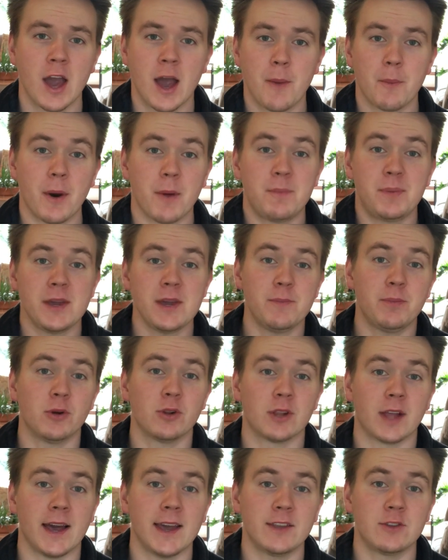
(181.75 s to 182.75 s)
but
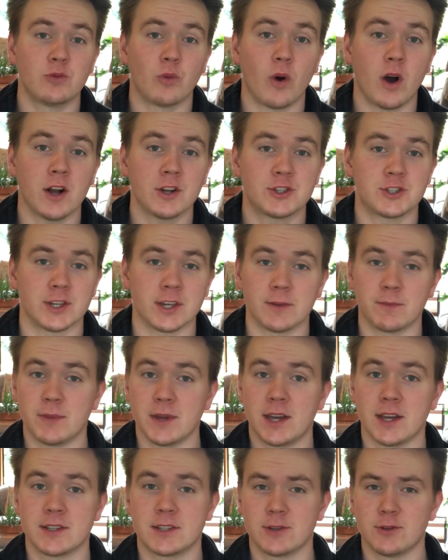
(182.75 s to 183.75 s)
people liked watching
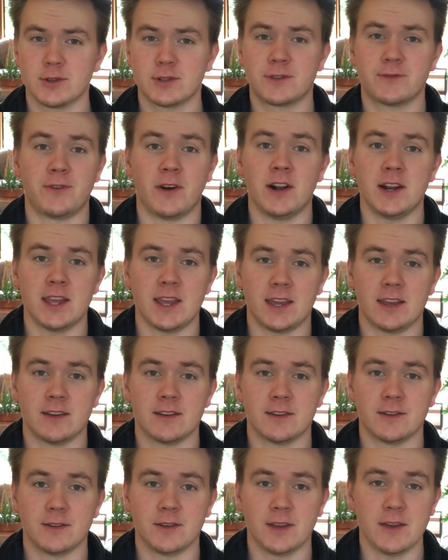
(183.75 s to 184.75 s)
because it was funny.
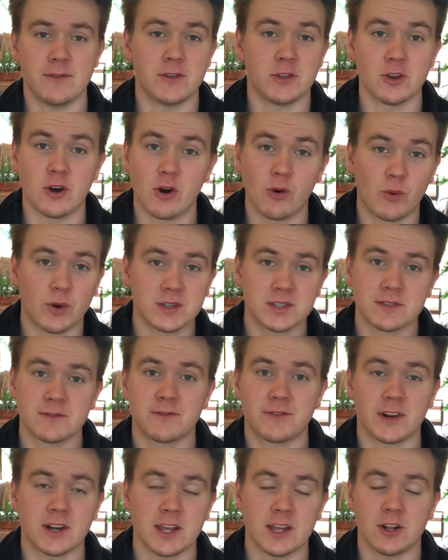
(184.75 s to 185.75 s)
Even though it wasn't
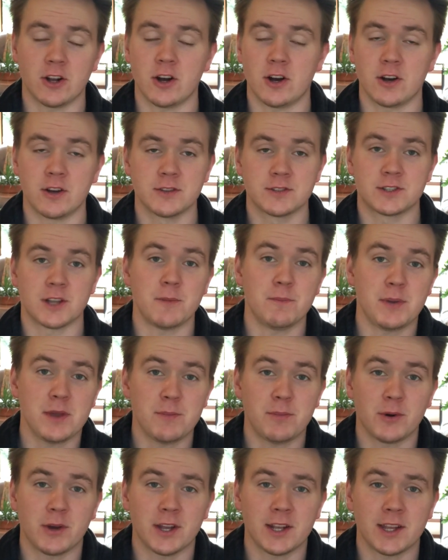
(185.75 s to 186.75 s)
funny at all, some
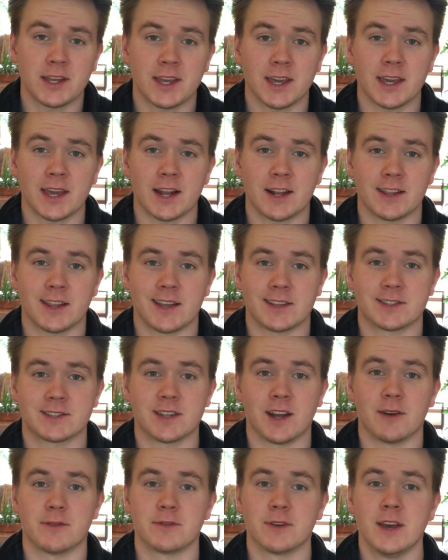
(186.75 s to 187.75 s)
people get a kick out of that
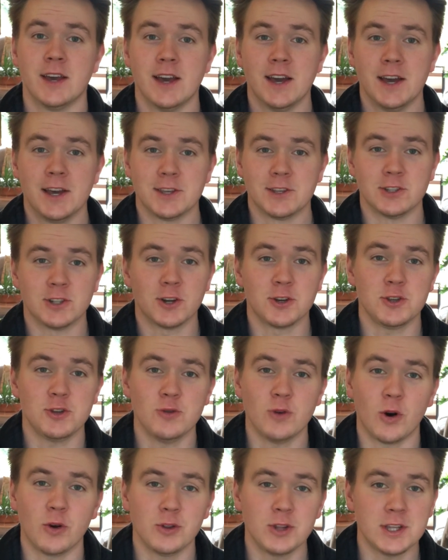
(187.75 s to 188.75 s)
stuff.
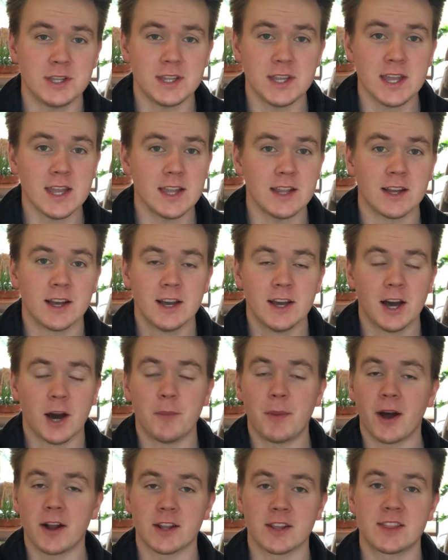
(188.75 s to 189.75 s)
You only need
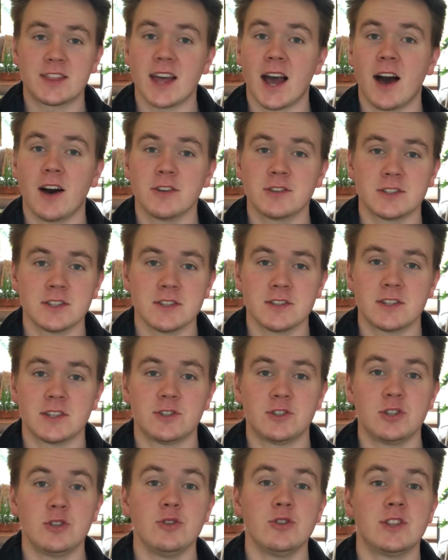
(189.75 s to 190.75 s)
about 1,000 to
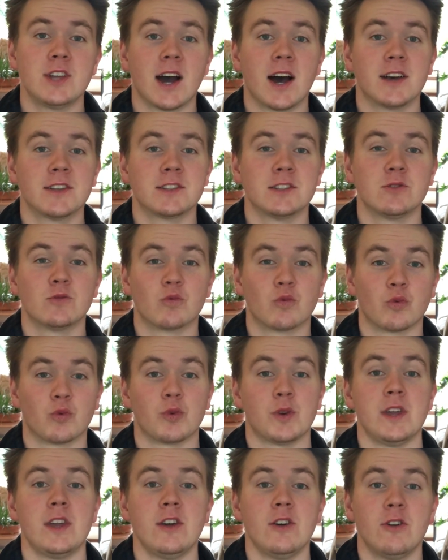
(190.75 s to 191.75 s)
2,000
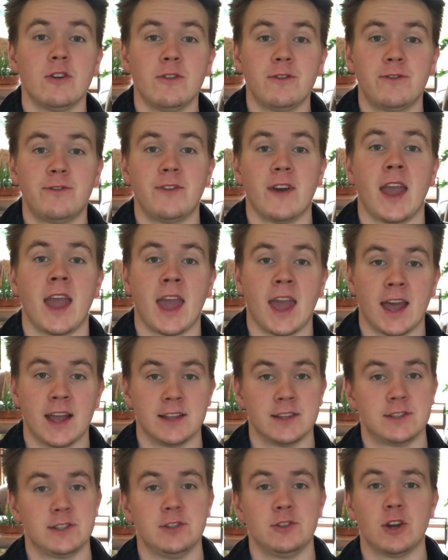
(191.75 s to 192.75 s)
real
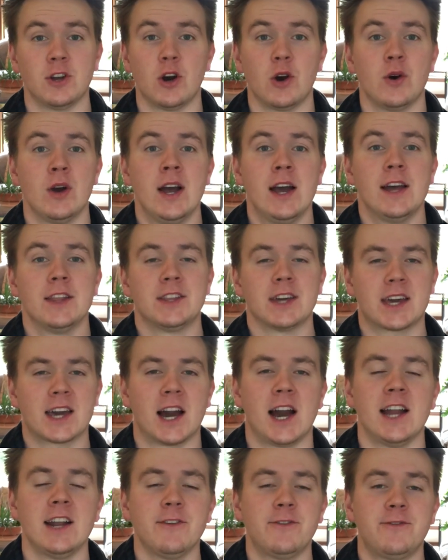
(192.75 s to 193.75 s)
fans. The
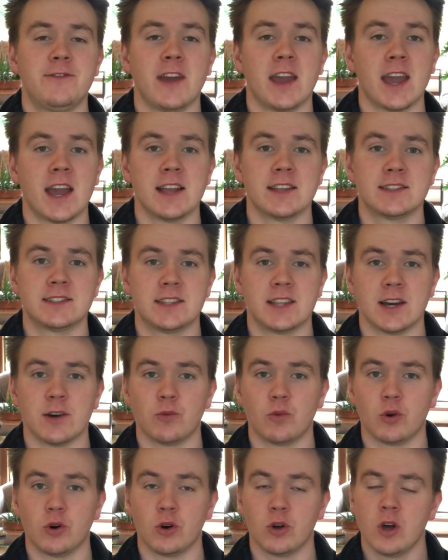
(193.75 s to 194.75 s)
kind of fans that
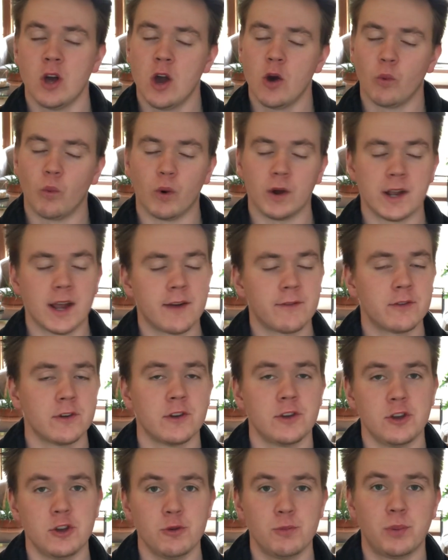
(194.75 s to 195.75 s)
will, whatever
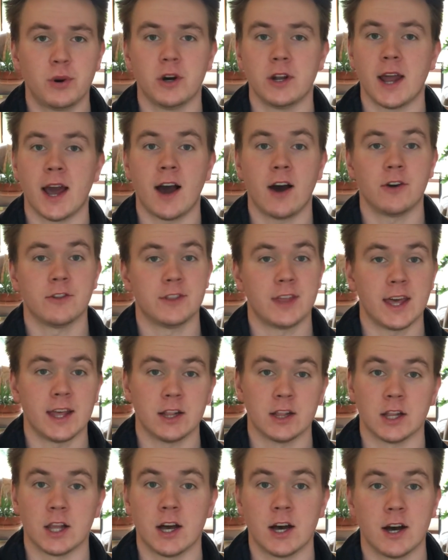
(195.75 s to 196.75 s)
you put out, they
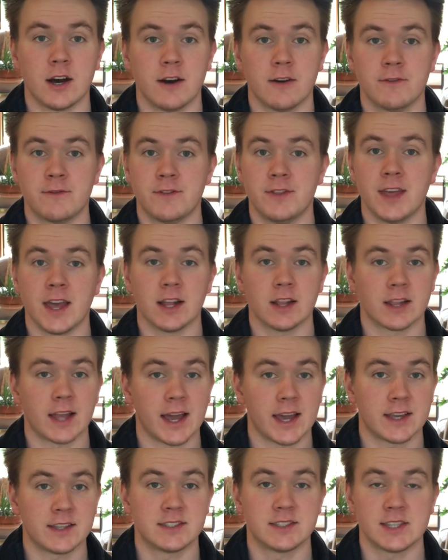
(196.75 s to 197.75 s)
love, they
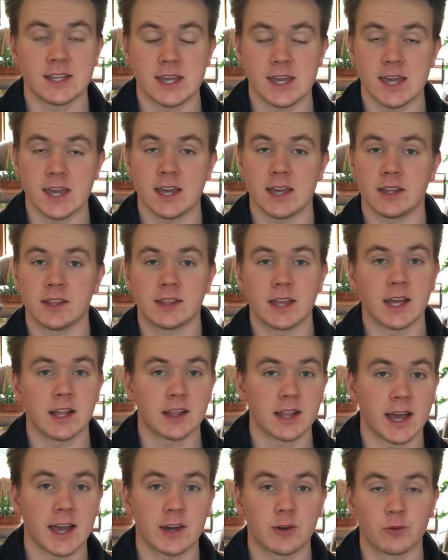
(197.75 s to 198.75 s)
like seeing, they
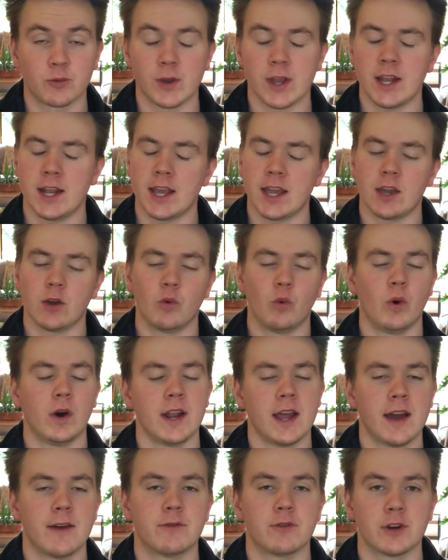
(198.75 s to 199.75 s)
like reading,
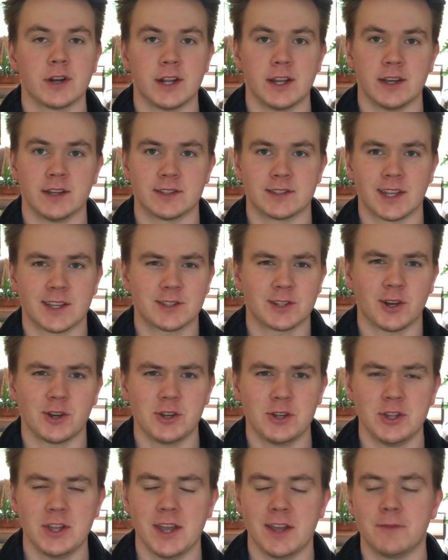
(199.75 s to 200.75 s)
whatever it is. That's all
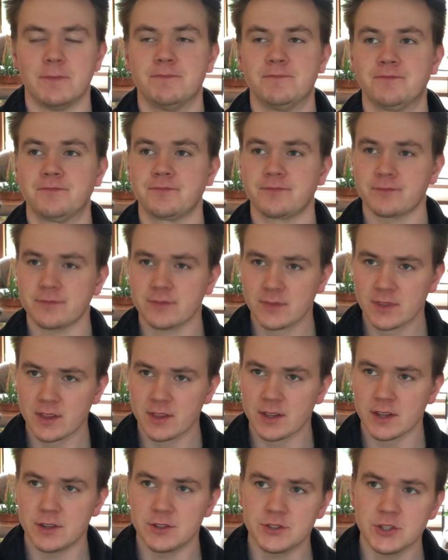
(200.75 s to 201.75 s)
you need.
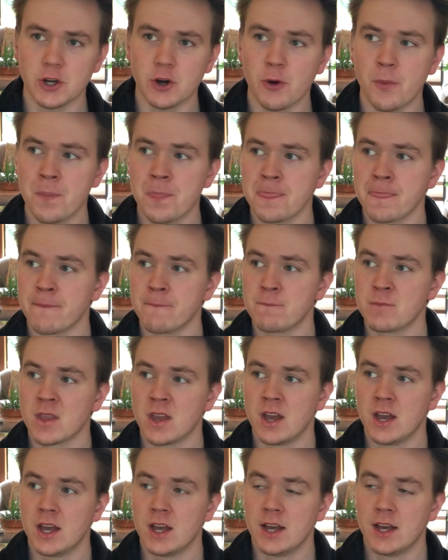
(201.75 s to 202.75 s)
So
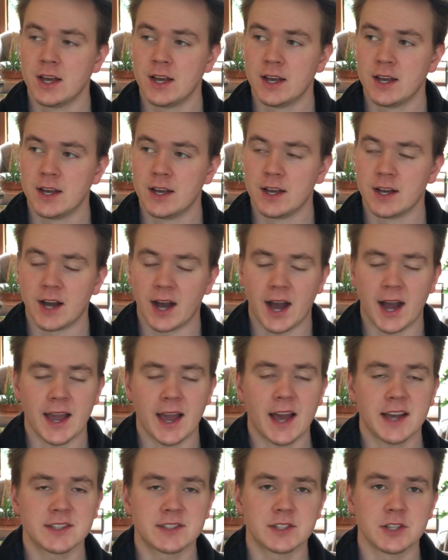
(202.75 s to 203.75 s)
I
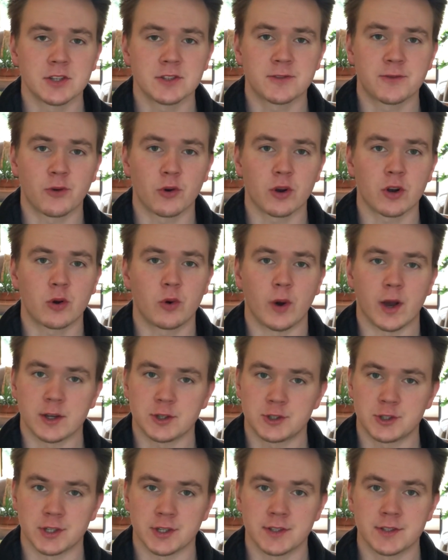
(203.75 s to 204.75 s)
asked those 4
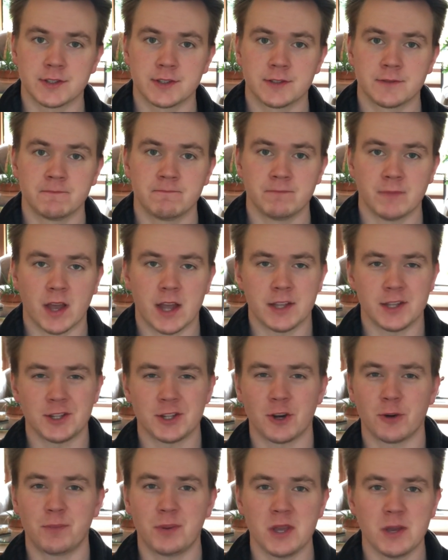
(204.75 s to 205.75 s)
questions,
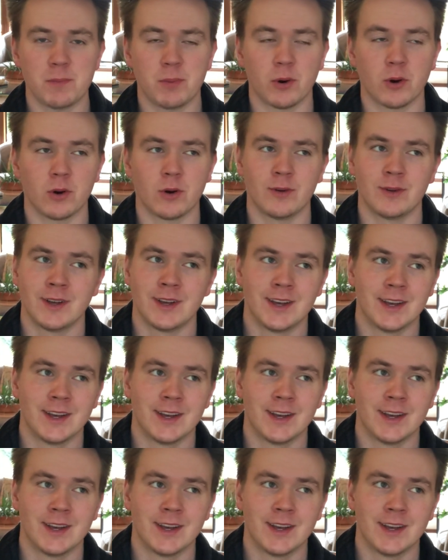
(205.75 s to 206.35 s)
and people,